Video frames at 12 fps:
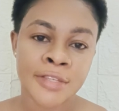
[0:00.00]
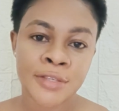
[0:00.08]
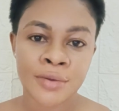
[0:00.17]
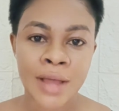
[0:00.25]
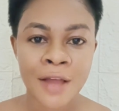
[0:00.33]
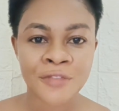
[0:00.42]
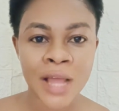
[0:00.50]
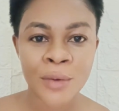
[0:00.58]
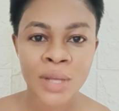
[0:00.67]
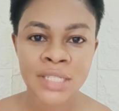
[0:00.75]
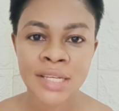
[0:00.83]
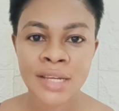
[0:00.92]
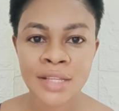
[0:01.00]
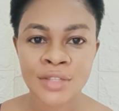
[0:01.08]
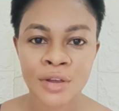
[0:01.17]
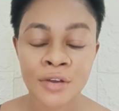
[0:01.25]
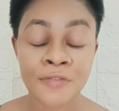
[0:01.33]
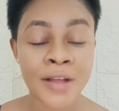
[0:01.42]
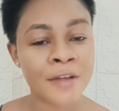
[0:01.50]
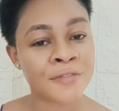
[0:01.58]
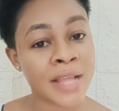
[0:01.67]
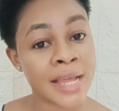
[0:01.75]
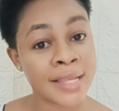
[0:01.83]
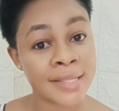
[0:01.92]
So after washing it off,
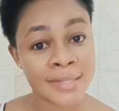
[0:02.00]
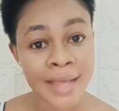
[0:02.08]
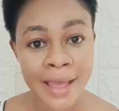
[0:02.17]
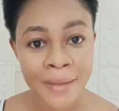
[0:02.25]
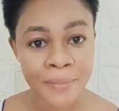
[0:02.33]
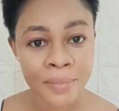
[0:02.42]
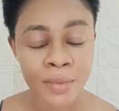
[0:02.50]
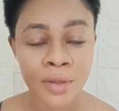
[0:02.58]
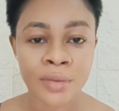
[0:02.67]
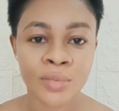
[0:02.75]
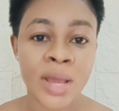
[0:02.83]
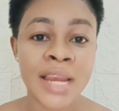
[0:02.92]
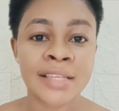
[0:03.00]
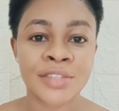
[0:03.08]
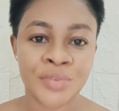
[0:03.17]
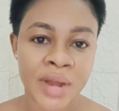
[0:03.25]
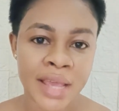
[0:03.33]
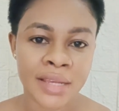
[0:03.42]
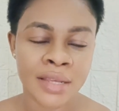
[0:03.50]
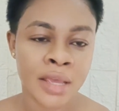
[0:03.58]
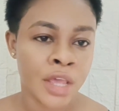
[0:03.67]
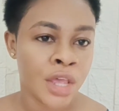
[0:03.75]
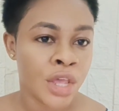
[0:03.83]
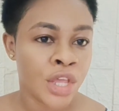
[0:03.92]
after the time when it's dried,
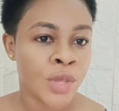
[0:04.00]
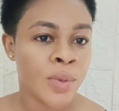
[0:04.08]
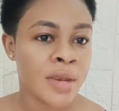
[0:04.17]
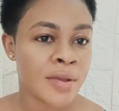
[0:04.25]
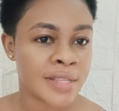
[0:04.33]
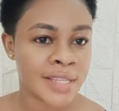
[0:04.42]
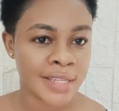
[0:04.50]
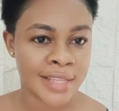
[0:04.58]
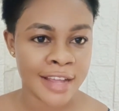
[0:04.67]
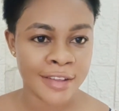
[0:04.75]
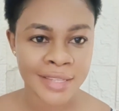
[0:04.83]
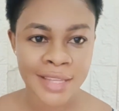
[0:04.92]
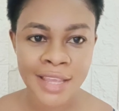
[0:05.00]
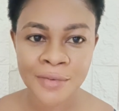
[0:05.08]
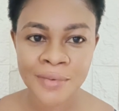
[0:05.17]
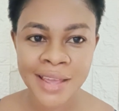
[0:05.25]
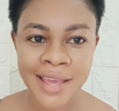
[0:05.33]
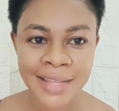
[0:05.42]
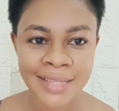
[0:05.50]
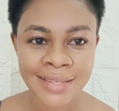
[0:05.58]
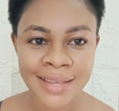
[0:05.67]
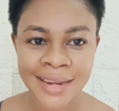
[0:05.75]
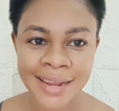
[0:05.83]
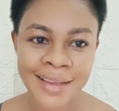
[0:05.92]
you will notice that your skin will get
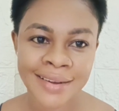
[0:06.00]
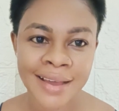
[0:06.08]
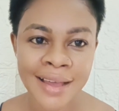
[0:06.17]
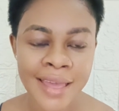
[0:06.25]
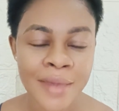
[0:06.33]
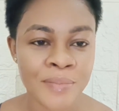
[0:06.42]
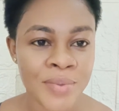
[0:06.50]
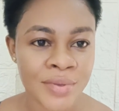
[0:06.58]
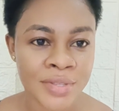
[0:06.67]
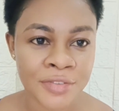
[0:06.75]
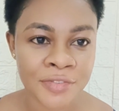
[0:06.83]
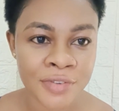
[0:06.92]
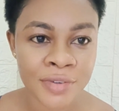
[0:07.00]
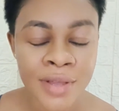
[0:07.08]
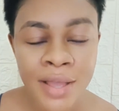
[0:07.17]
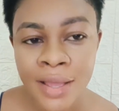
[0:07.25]
clearer and beautiful.